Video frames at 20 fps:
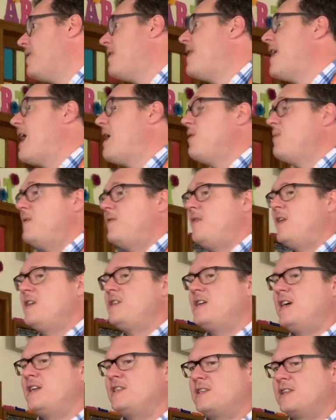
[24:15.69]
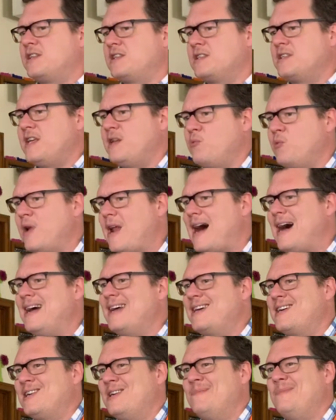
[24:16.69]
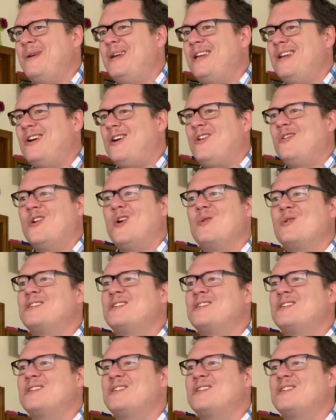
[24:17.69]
That would be fantastic, because then when I come in, I'll know